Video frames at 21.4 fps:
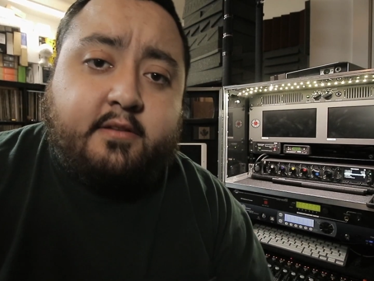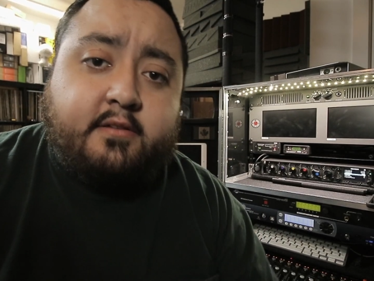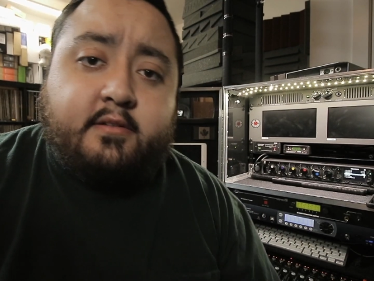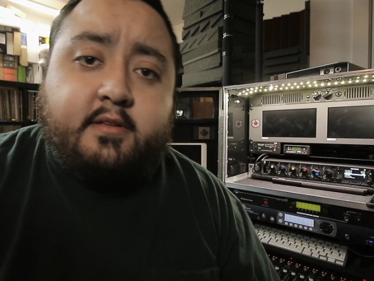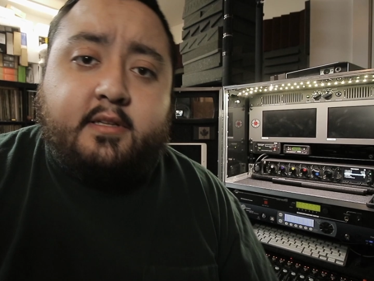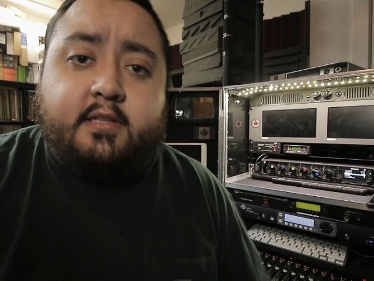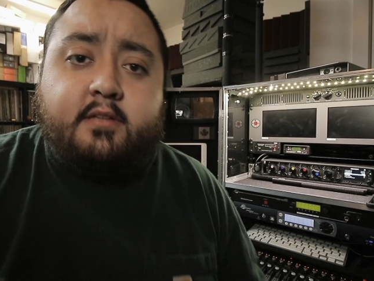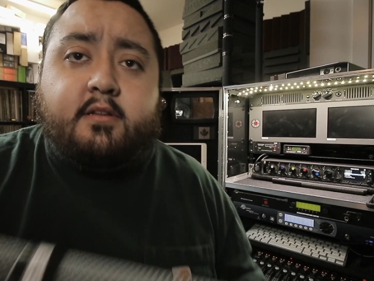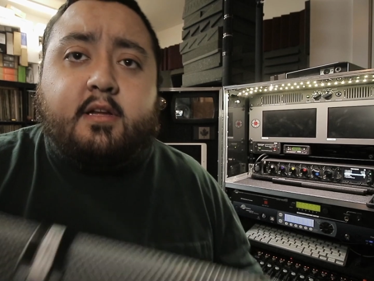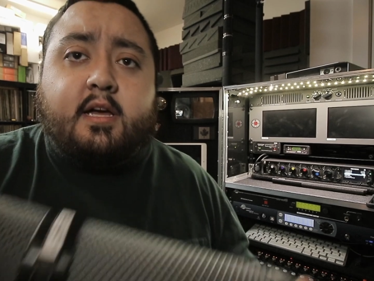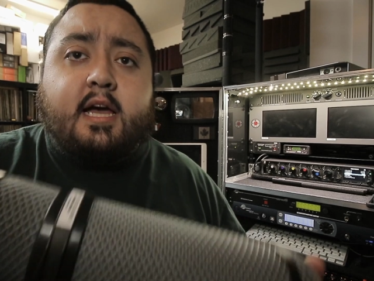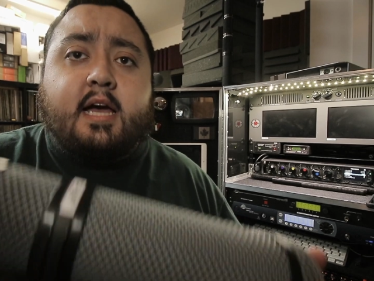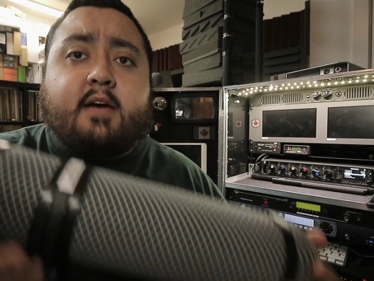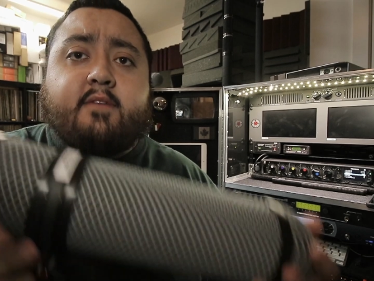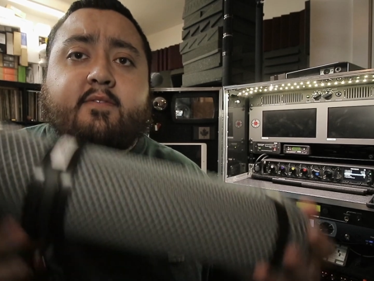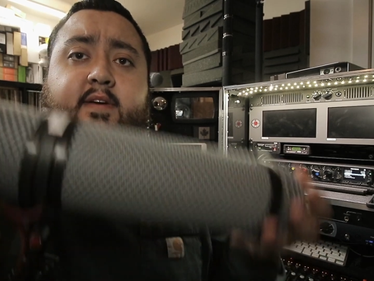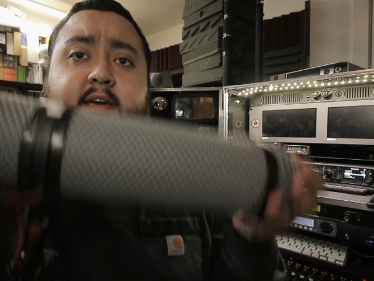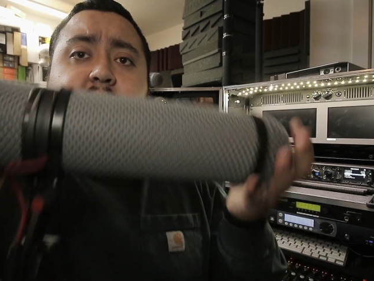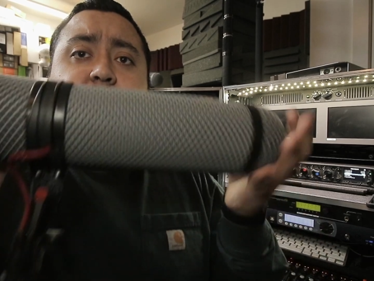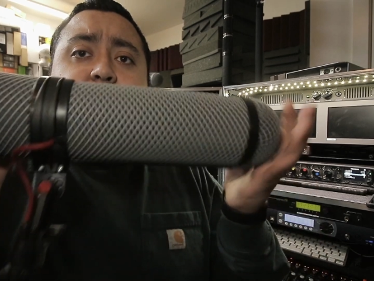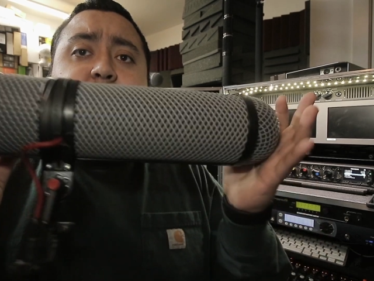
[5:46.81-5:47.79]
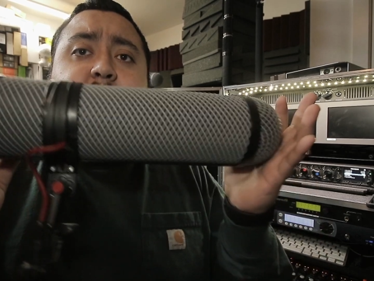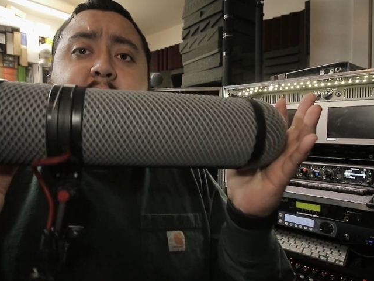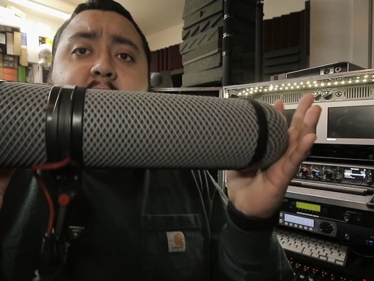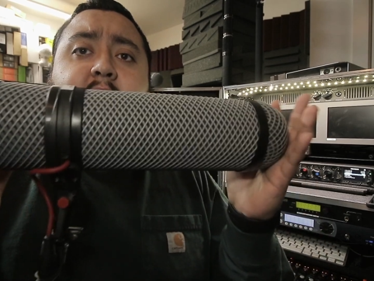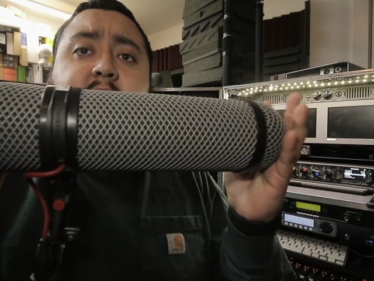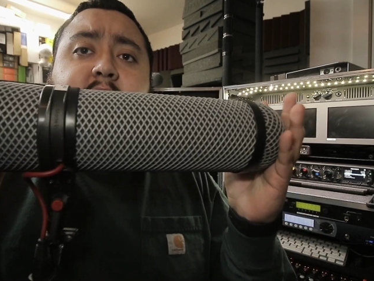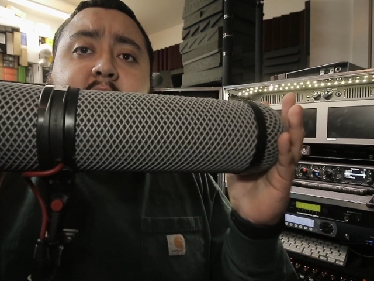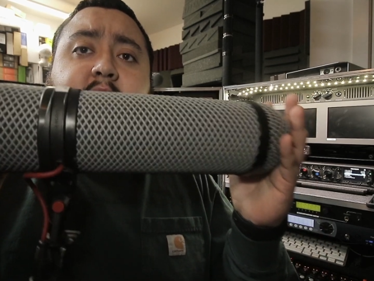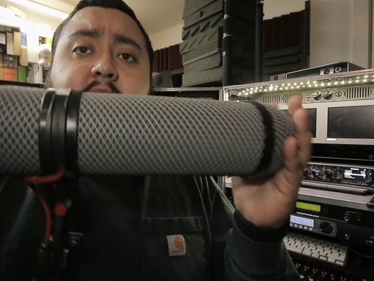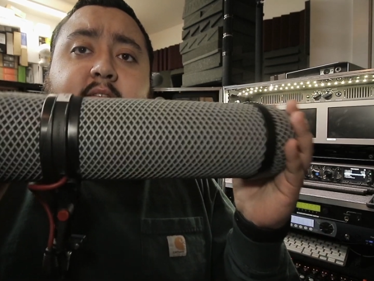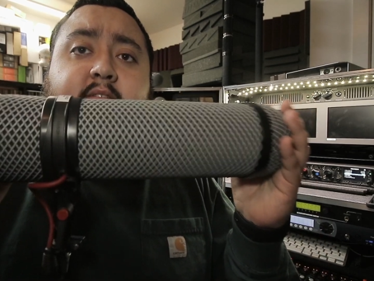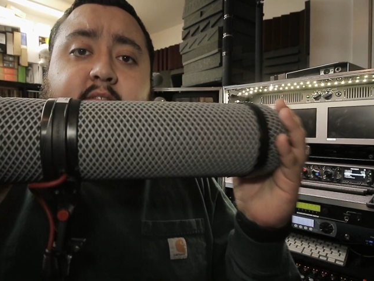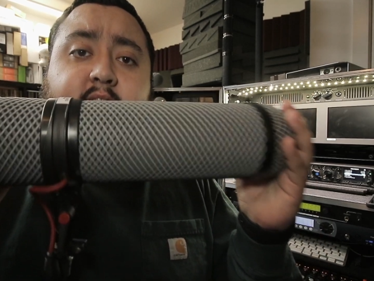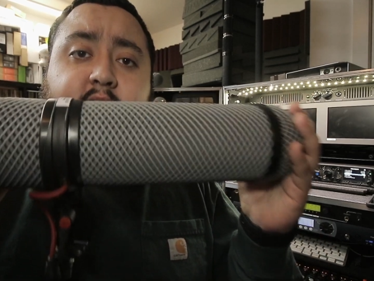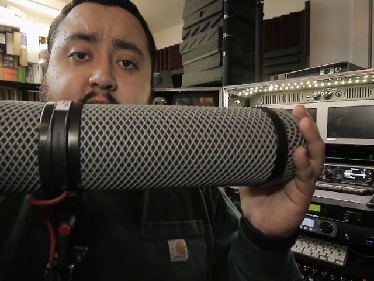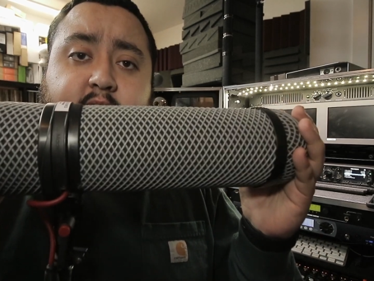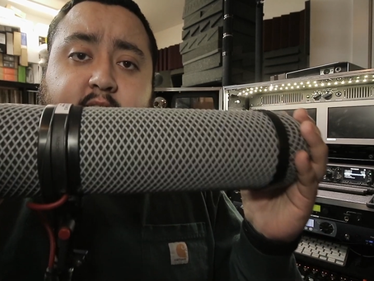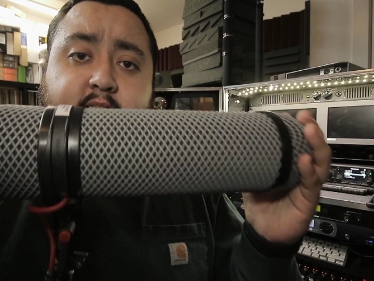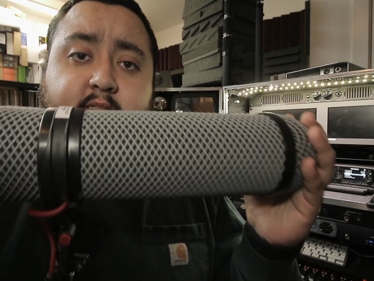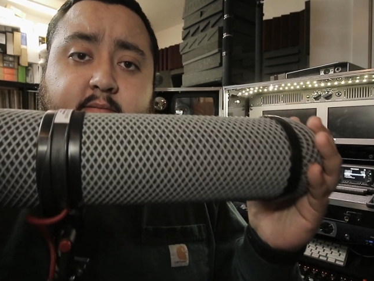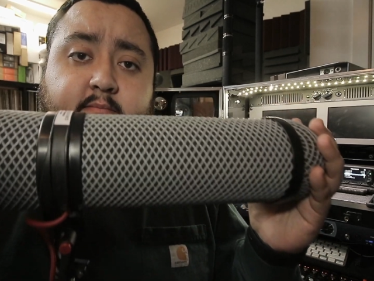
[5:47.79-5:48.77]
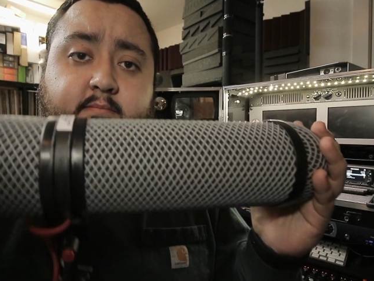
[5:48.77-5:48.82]
You need to have a basket
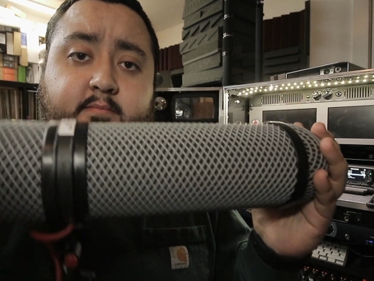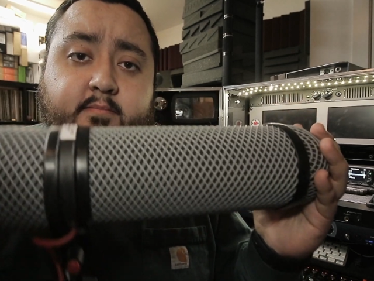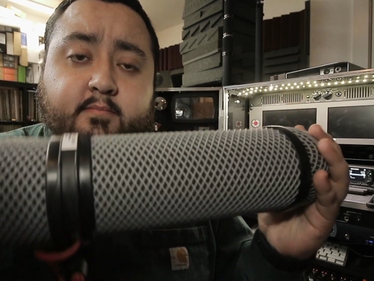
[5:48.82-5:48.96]
system.